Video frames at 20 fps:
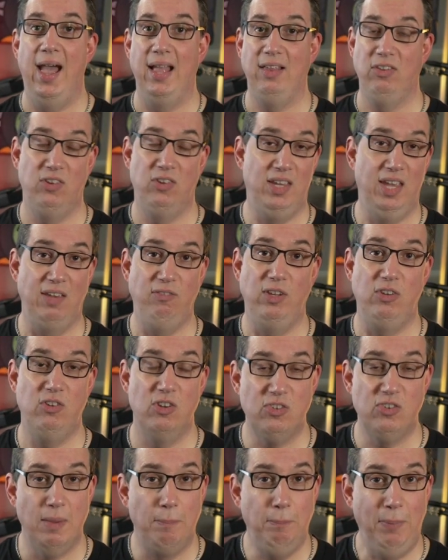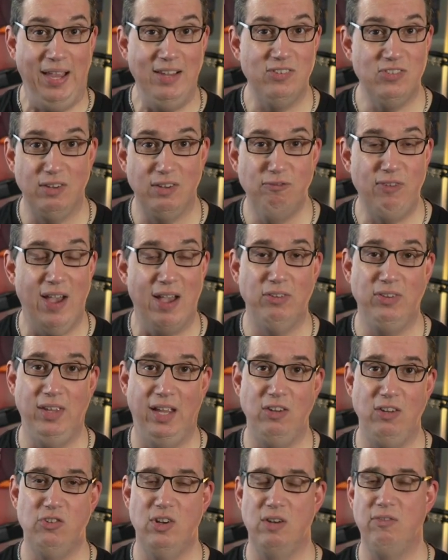to give you just the basic
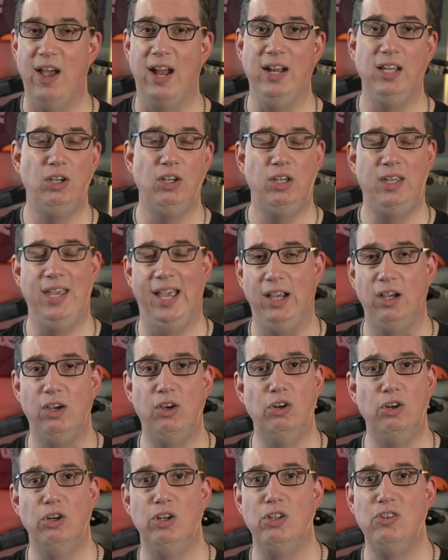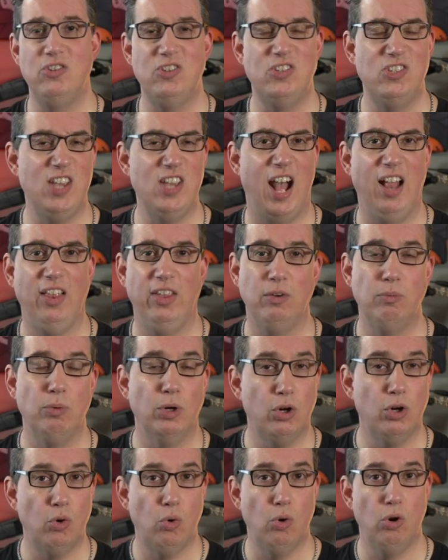foundation of how to get good, solid
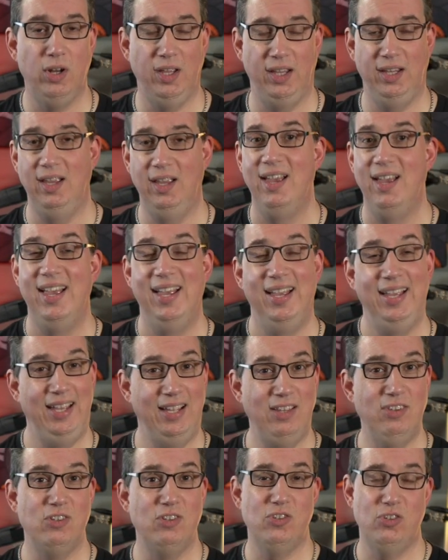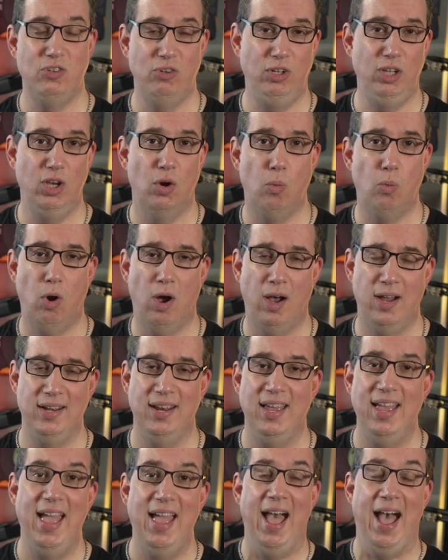recording into Studio One,
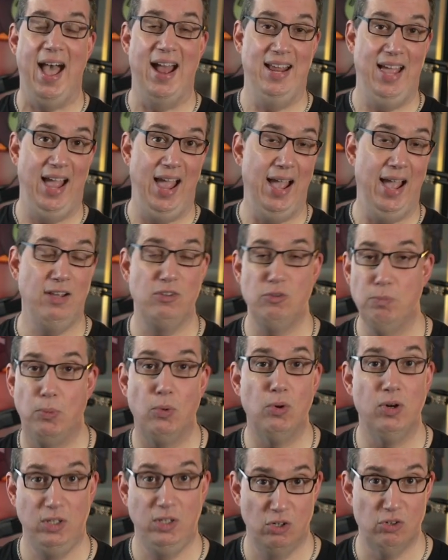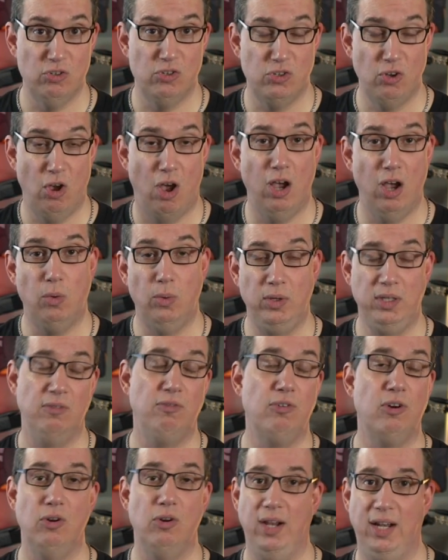how to export your song when you've
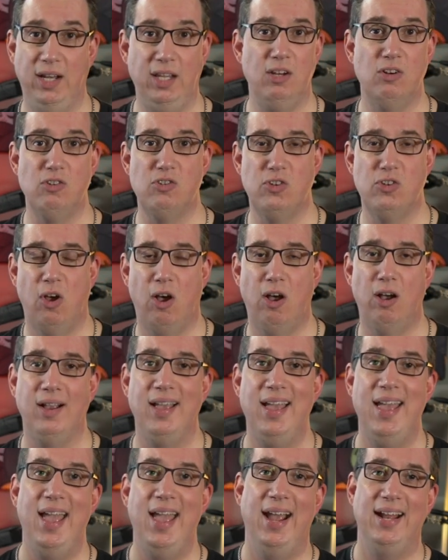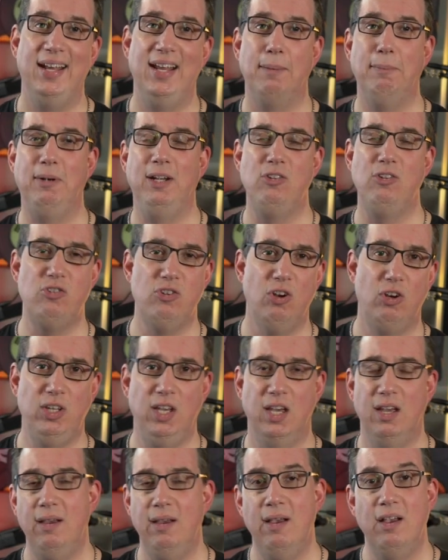created your song, and I'm gonna show
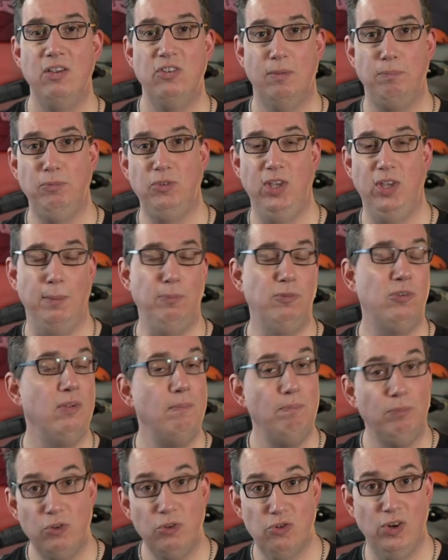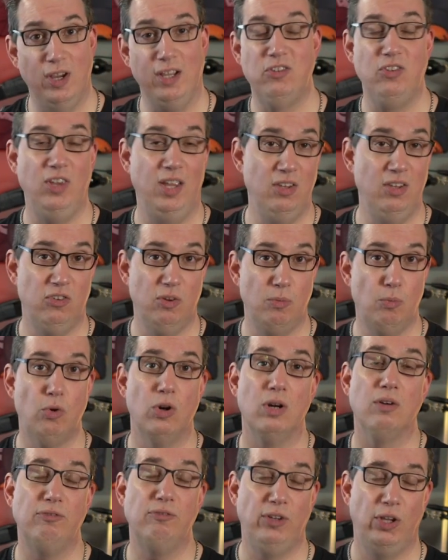you some tips tricks and some
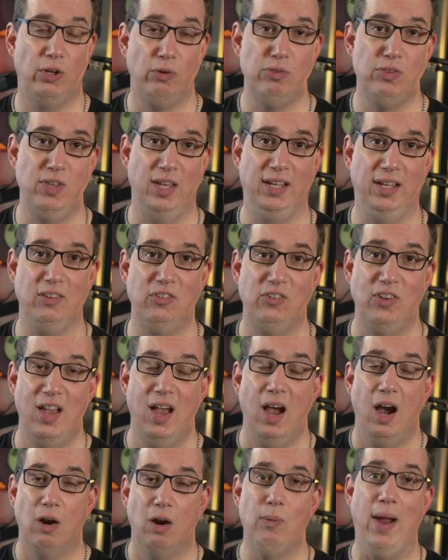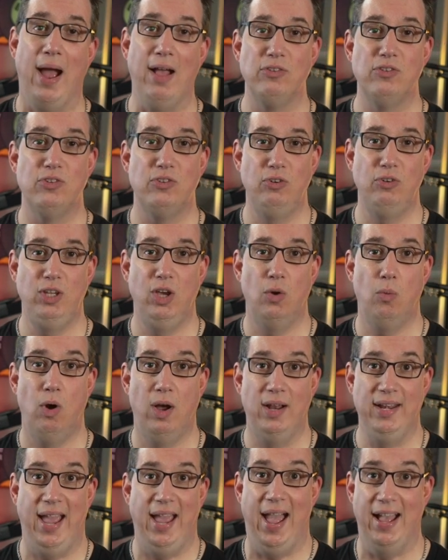workflow things around Studio
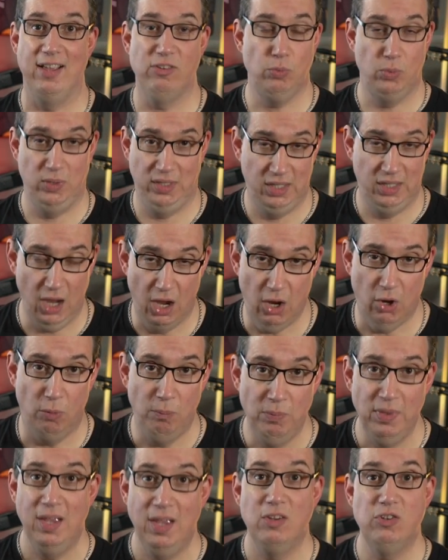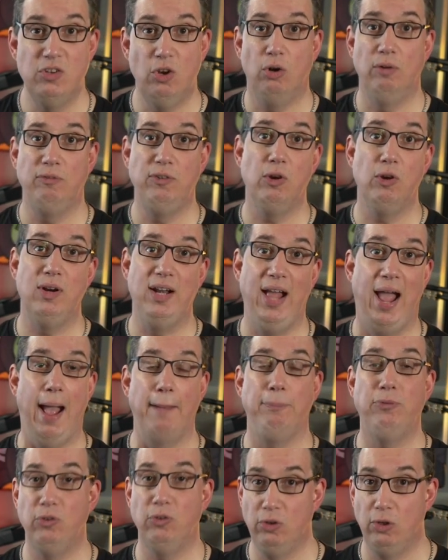One as we go. So if you're an
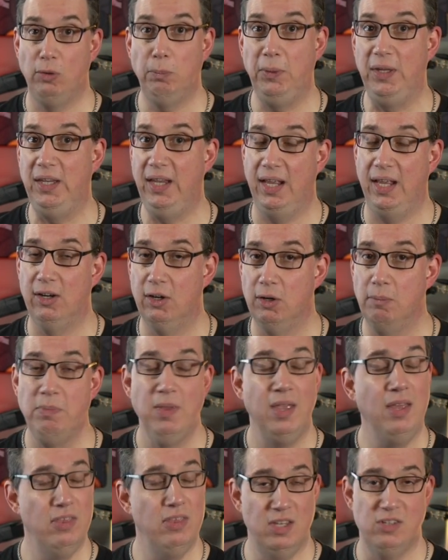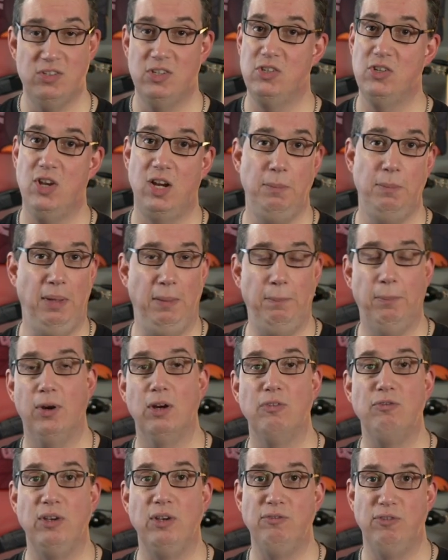absolute beginner, this is gonna be
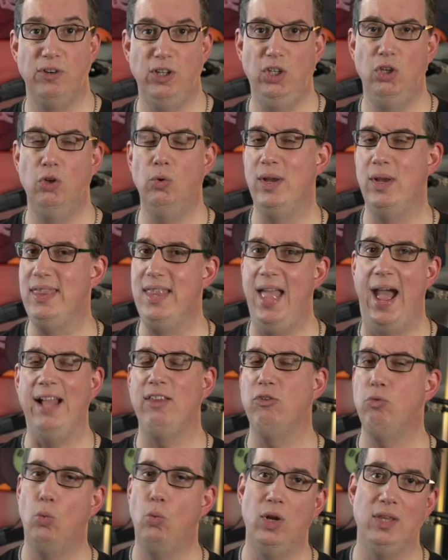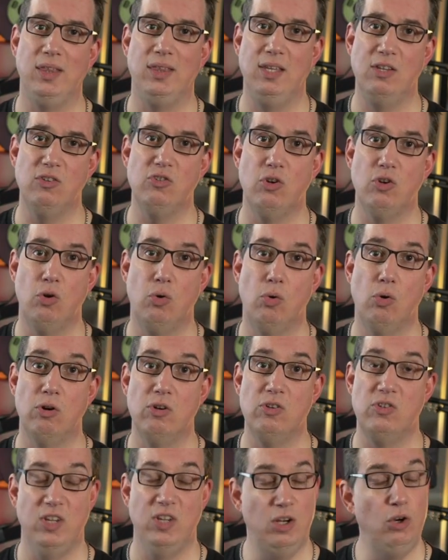perfect for you and that's what this
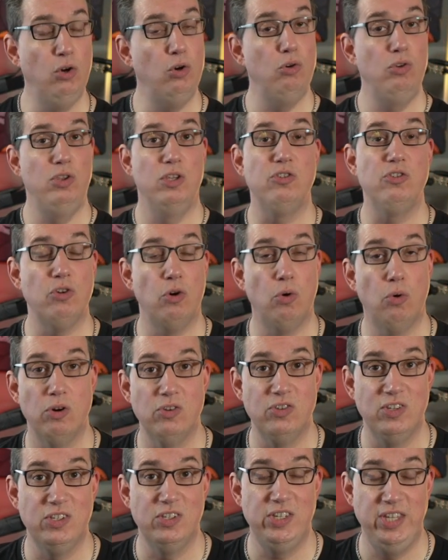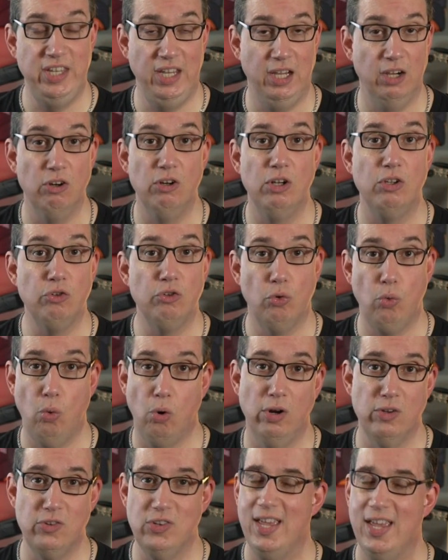course and who this course is geared
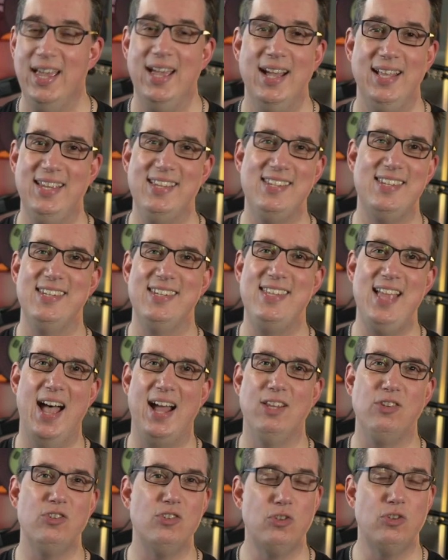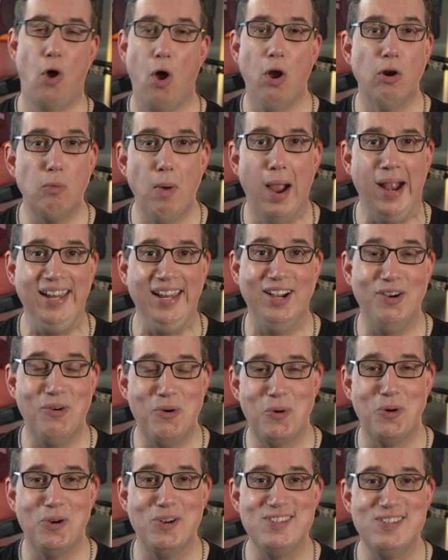towards. This is not a songwriting
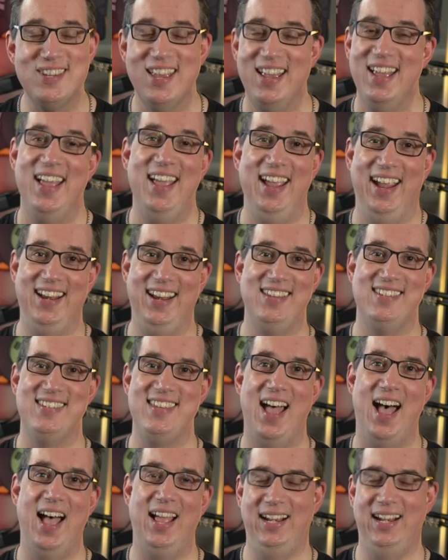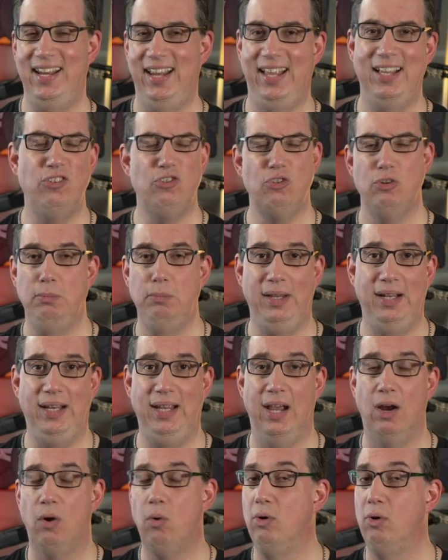course. It is not an
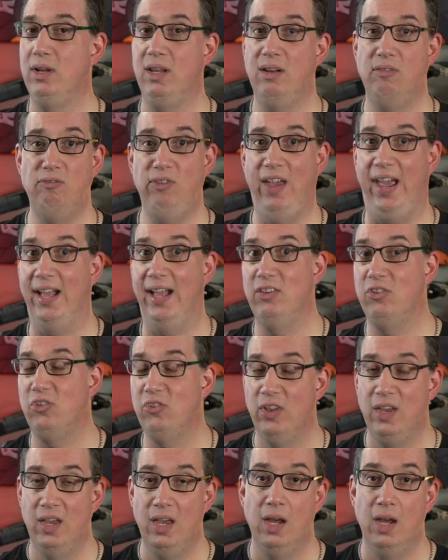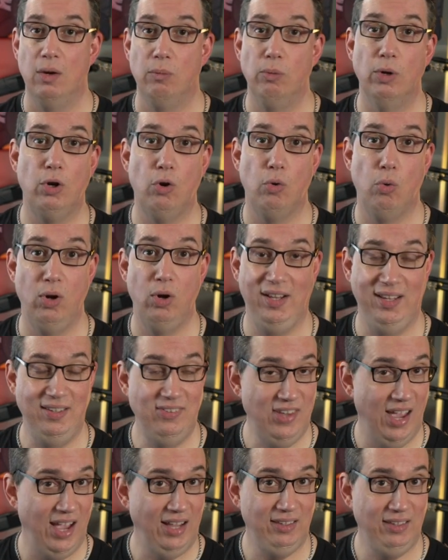intermediate or an advanced recording
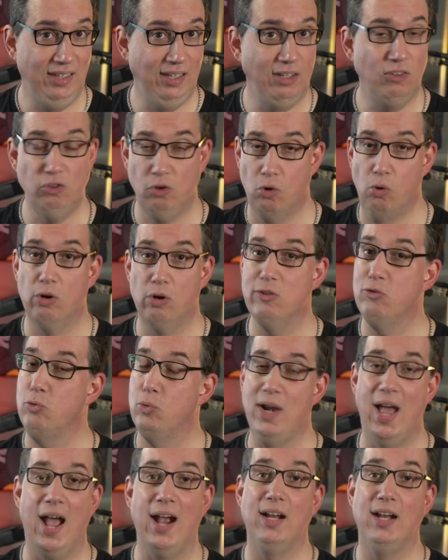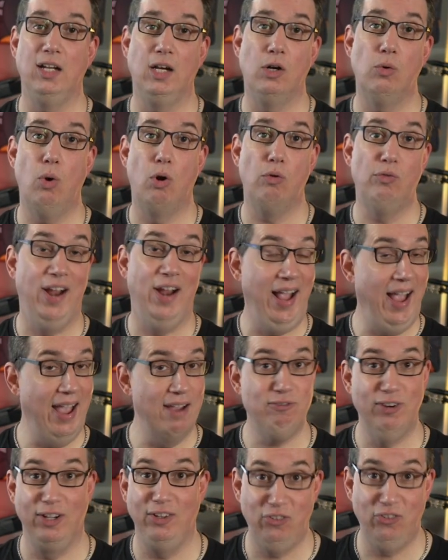techniques course. We're not gonna go over
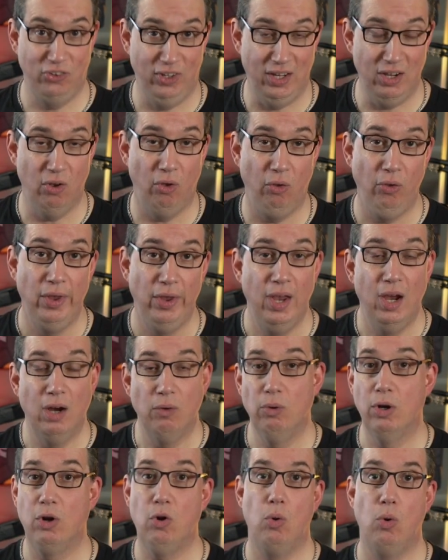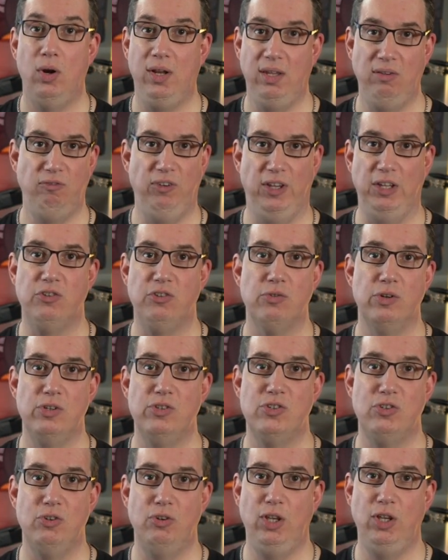every single recording feature in
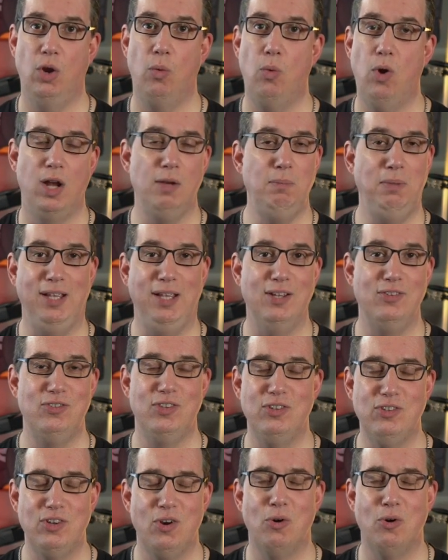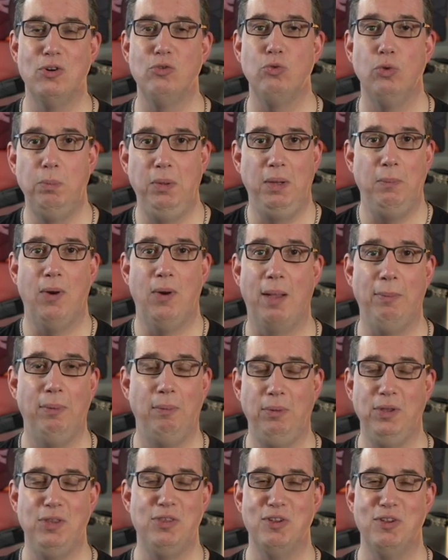Studio One because this course would be
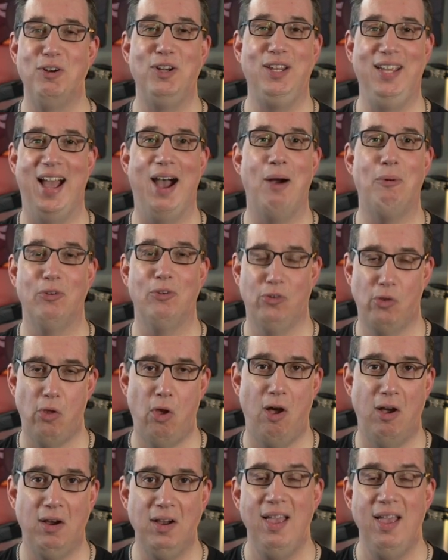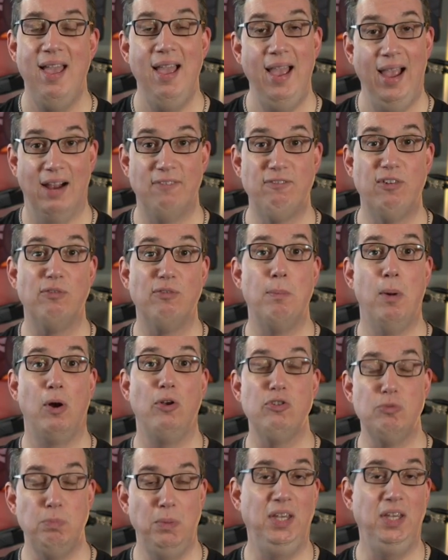probably 30 hours long. And for
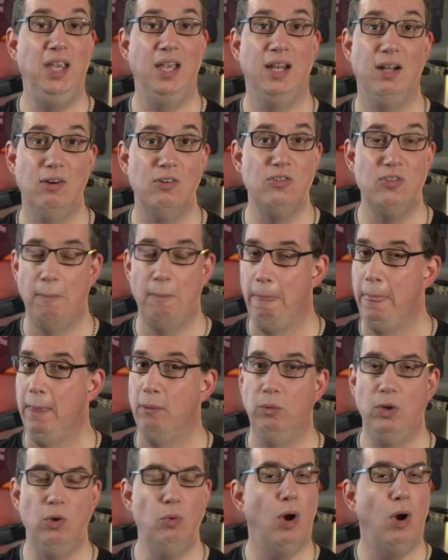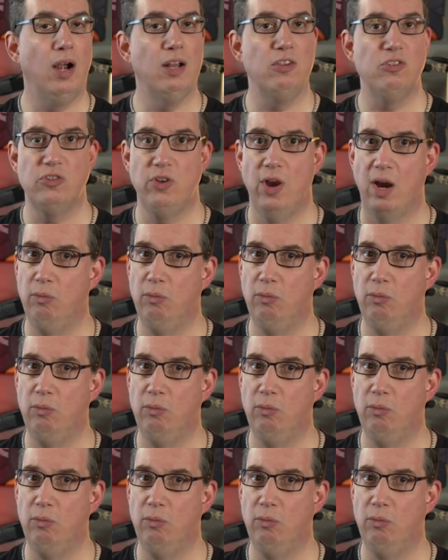most beginners, you want to start